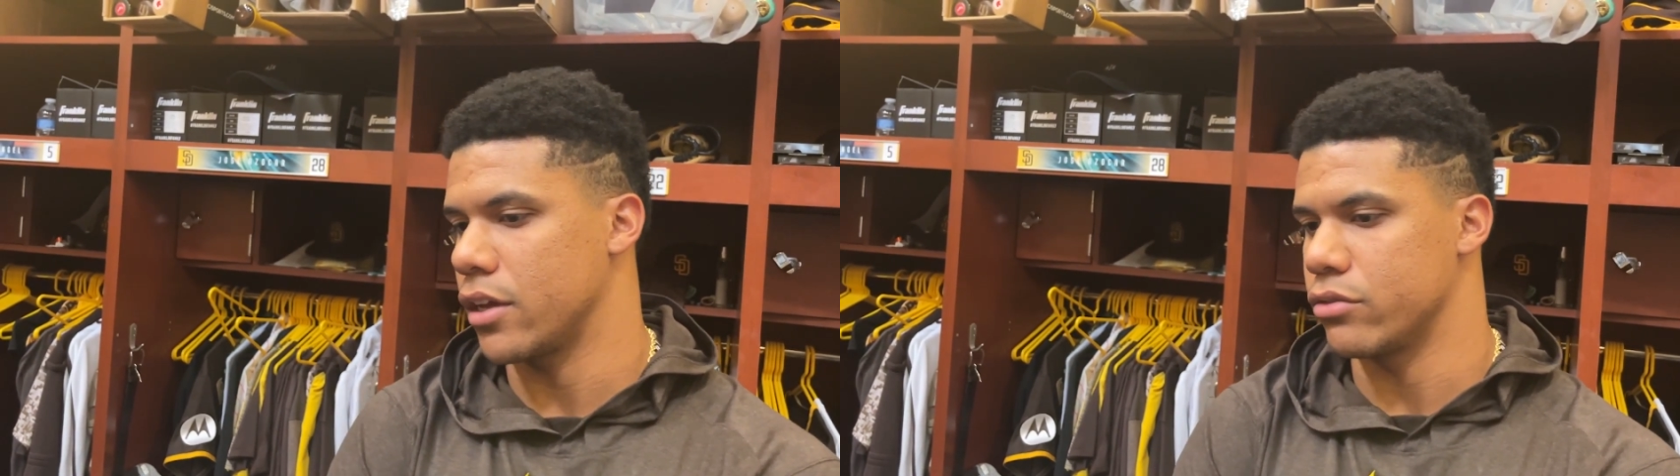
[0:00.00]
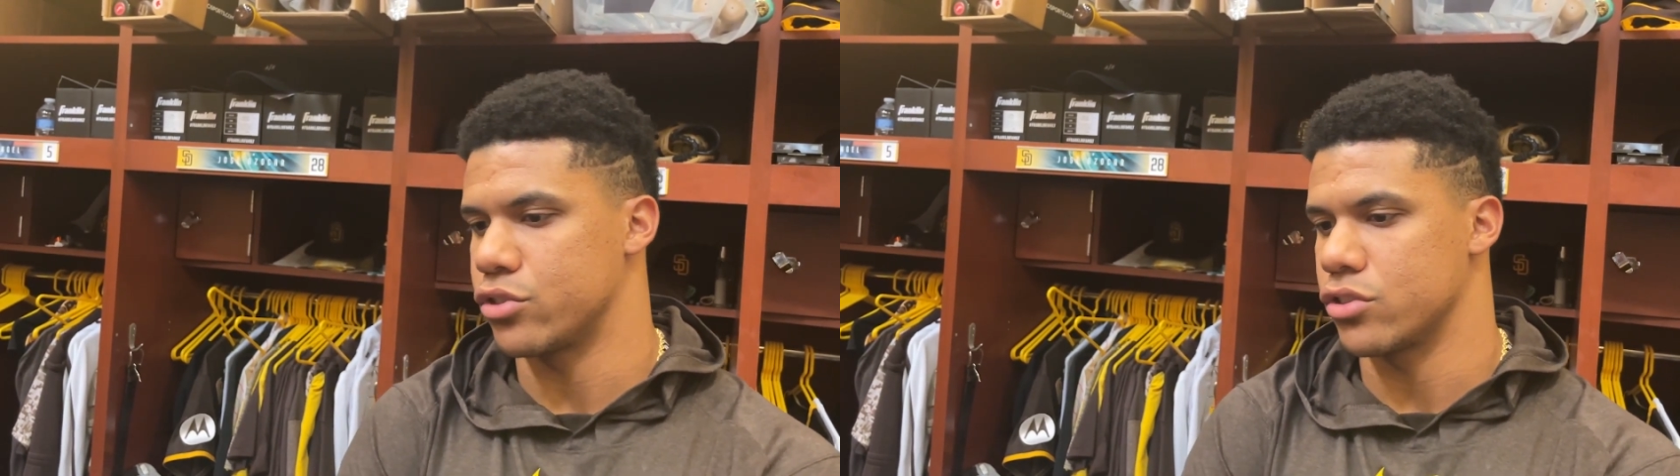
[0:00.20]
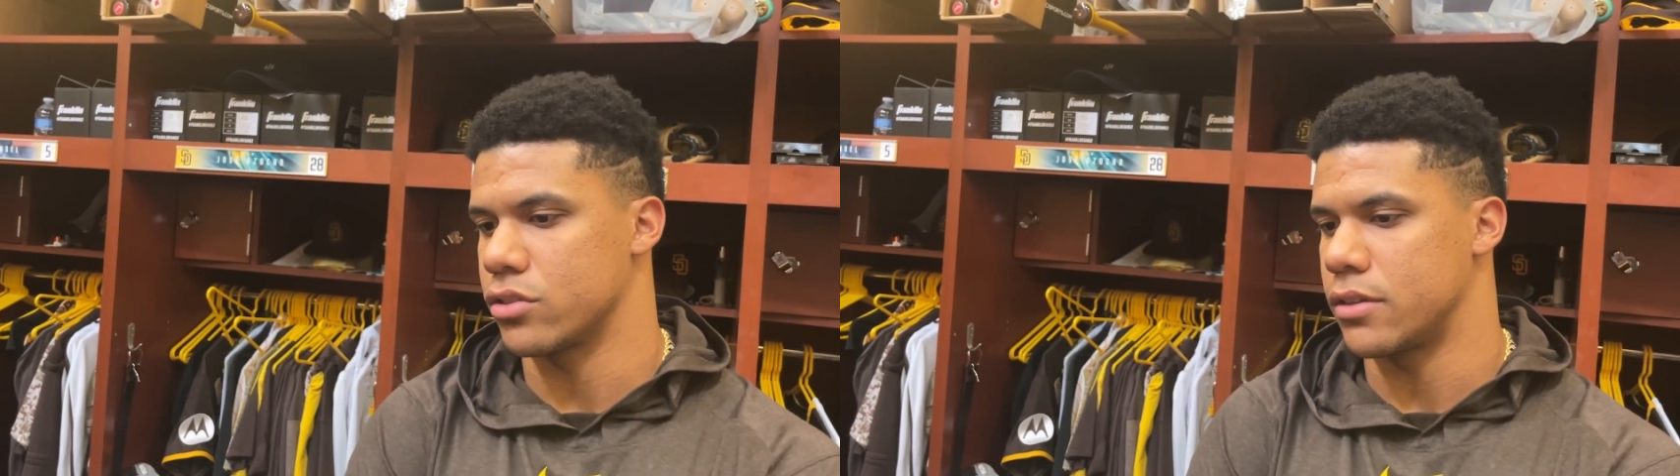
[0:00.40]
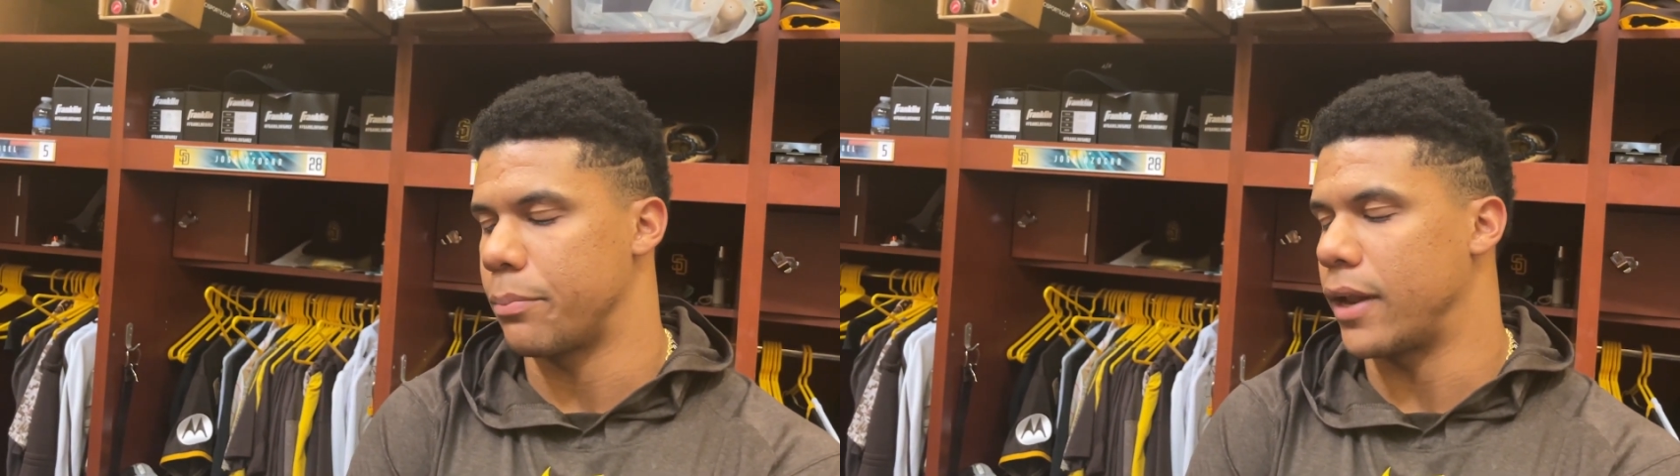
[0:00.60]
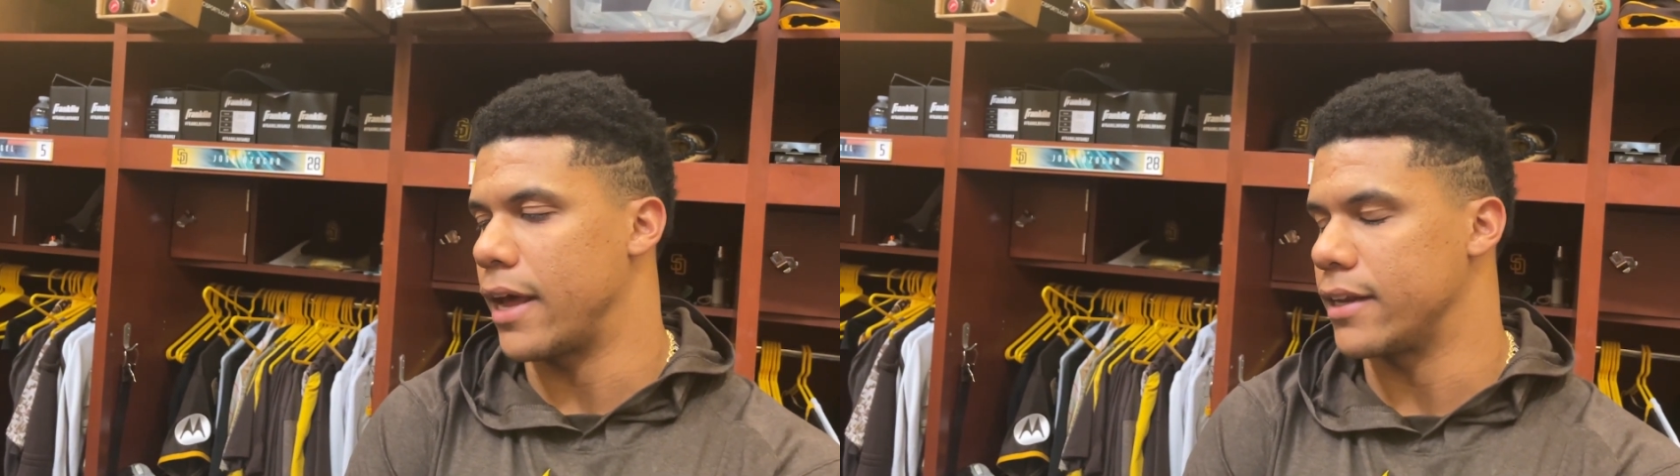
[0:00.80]
It was just the
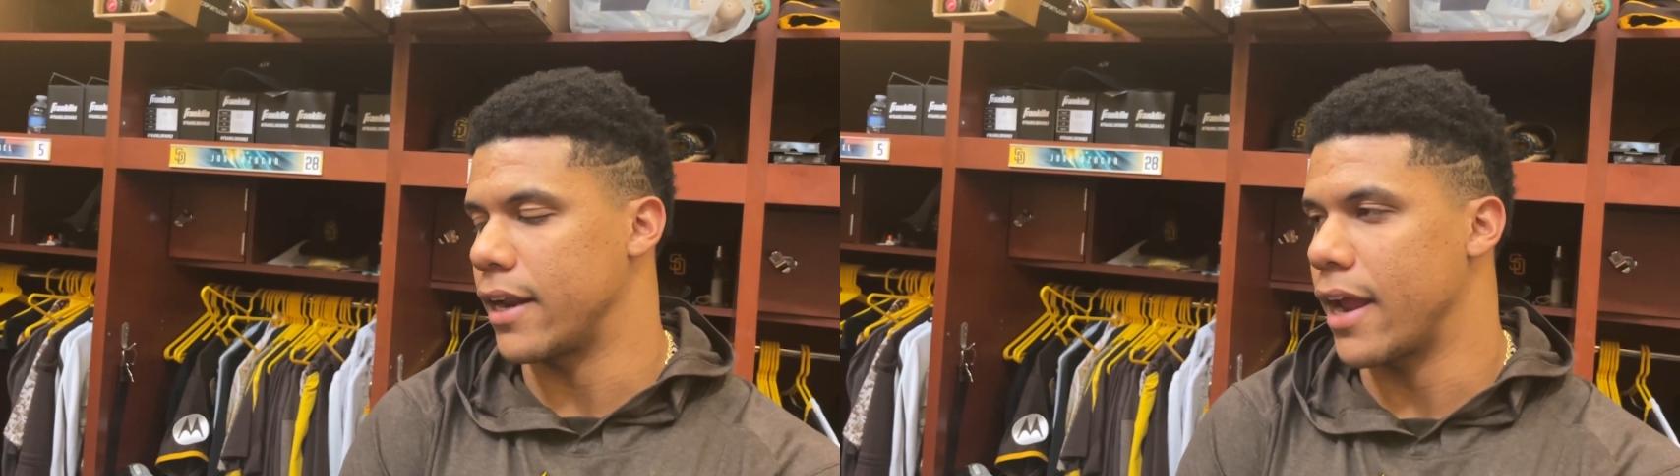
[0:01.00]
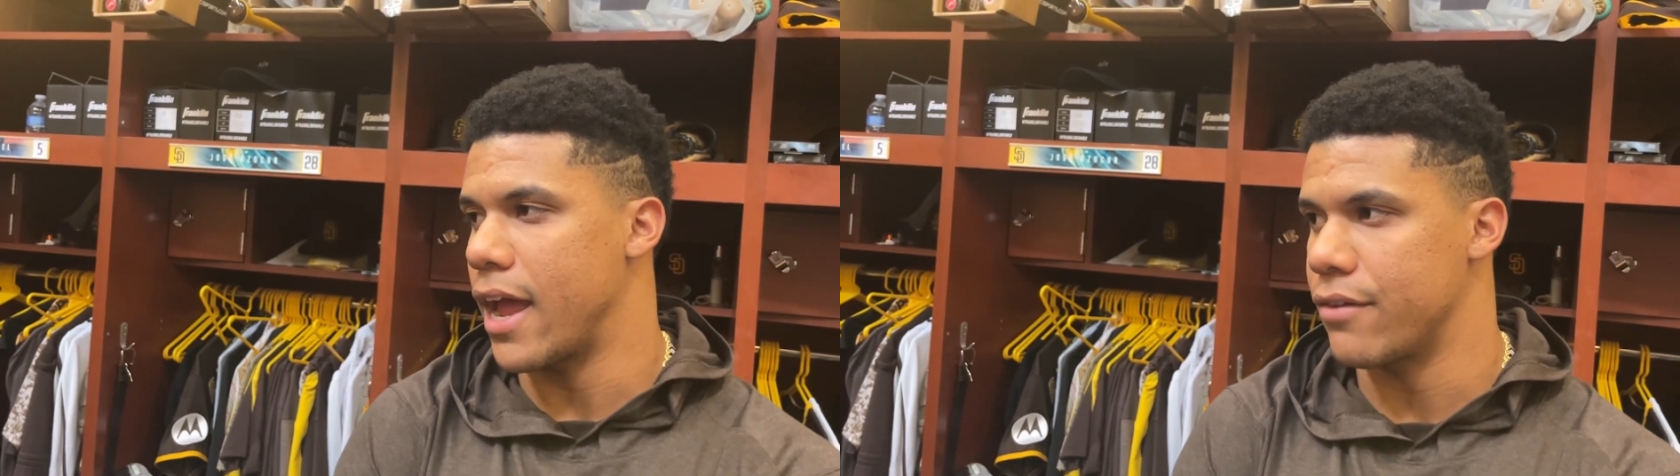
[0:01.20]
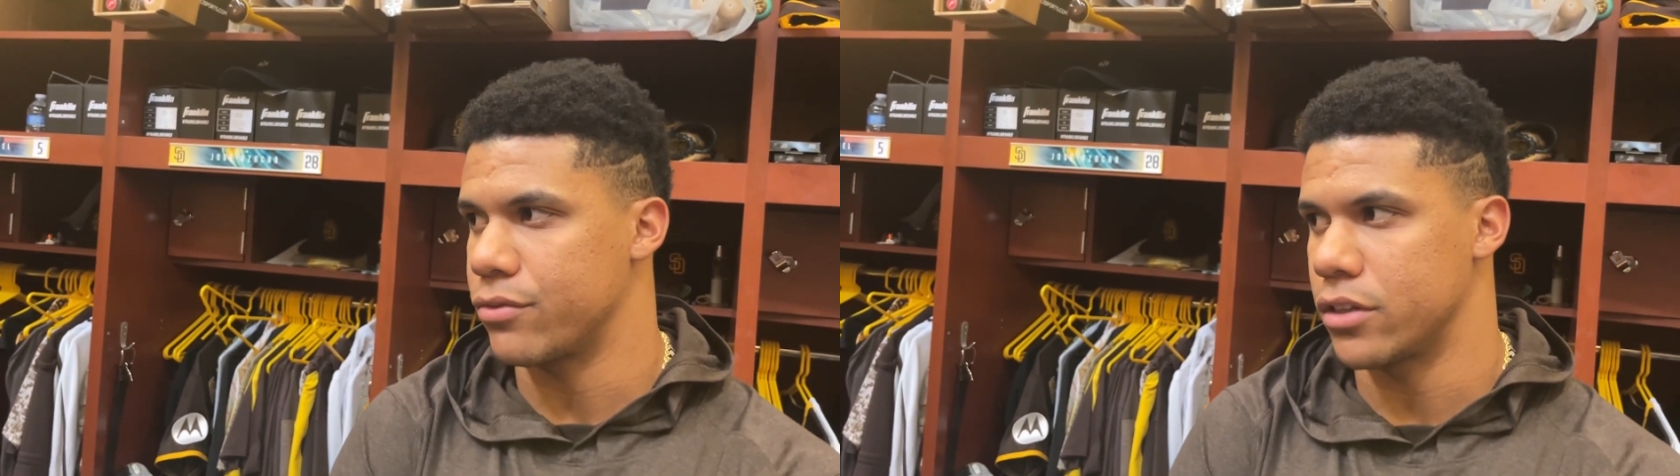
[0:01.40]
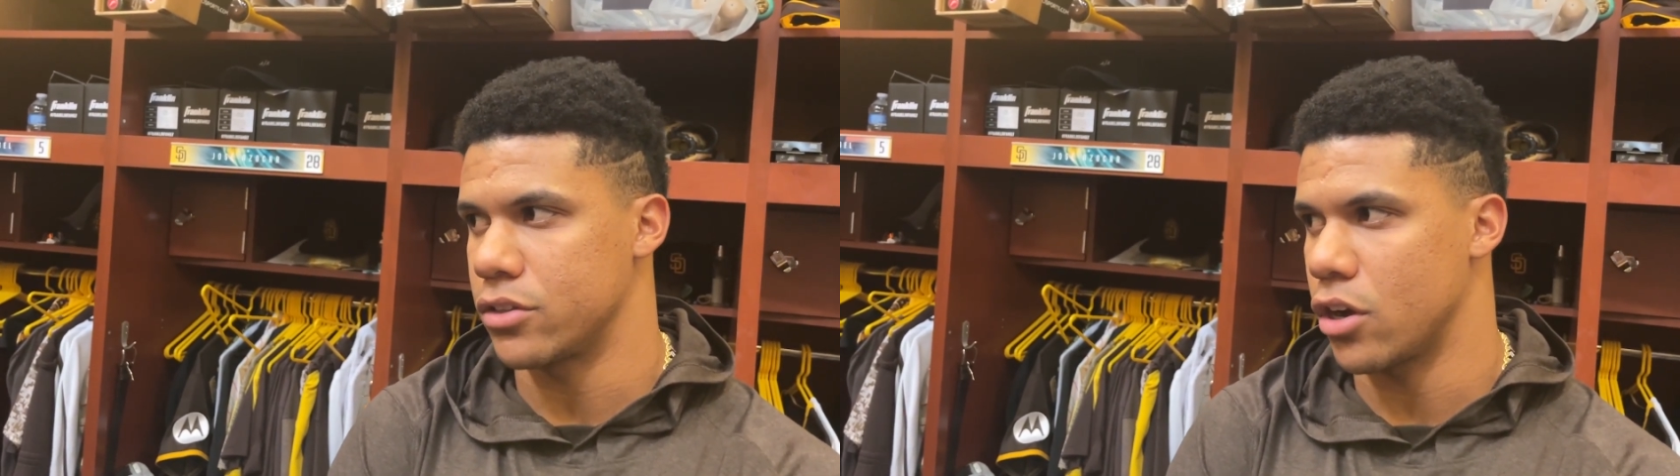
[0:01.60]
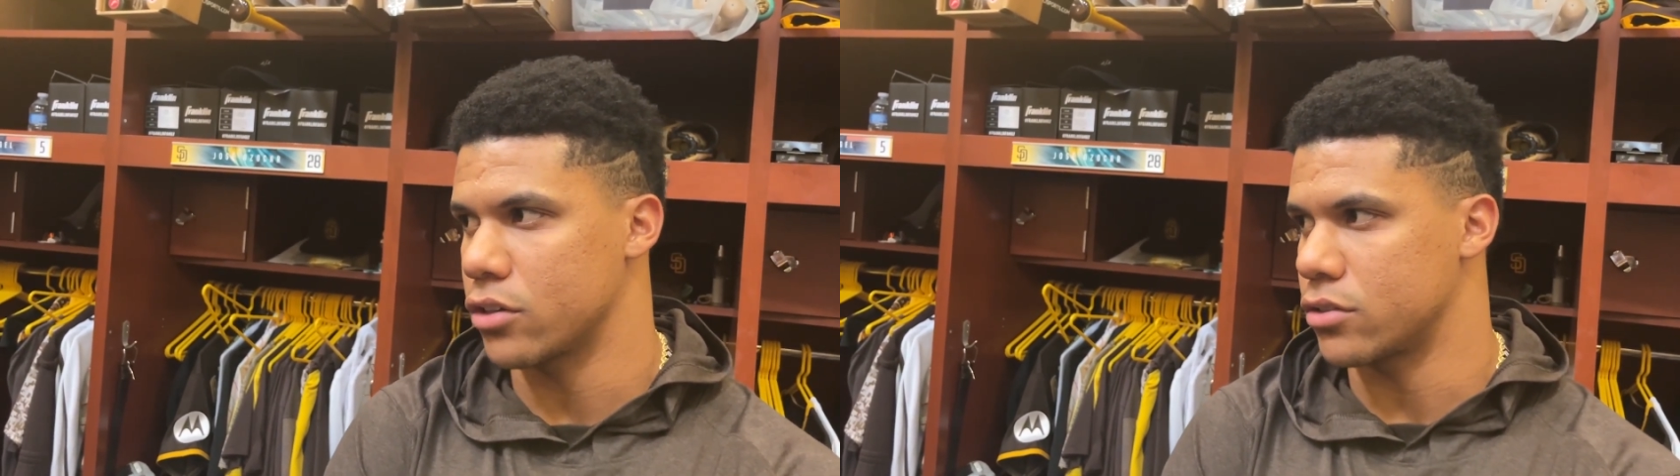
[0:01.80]
plan that I have with the
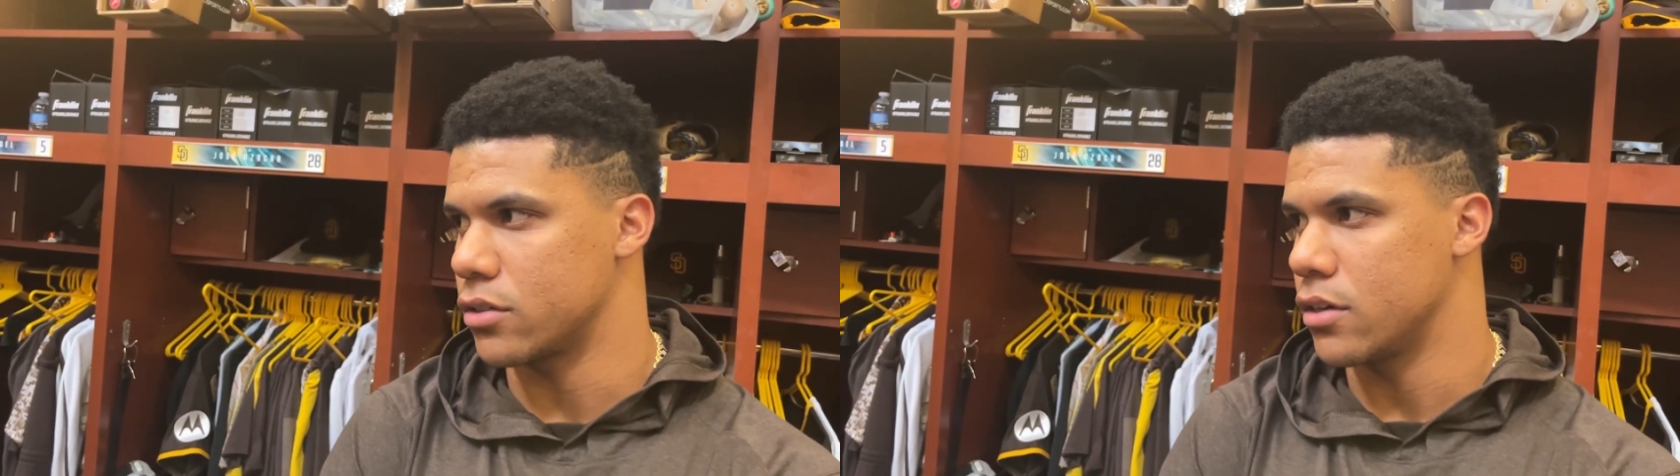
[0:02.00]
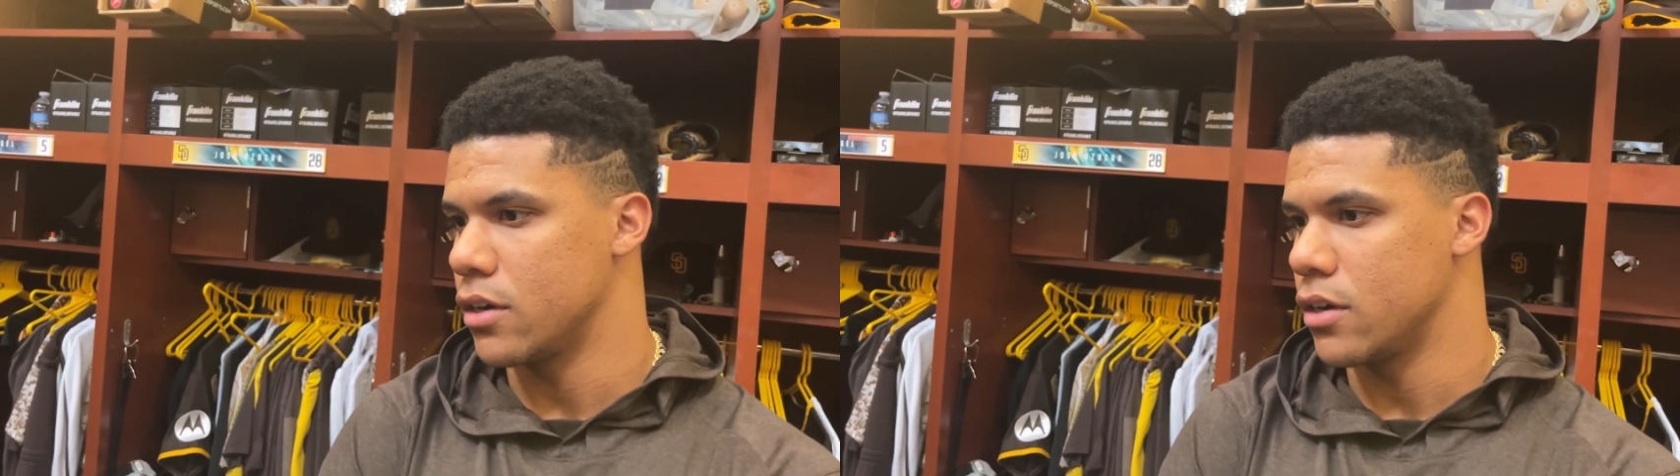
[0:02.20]
doctor.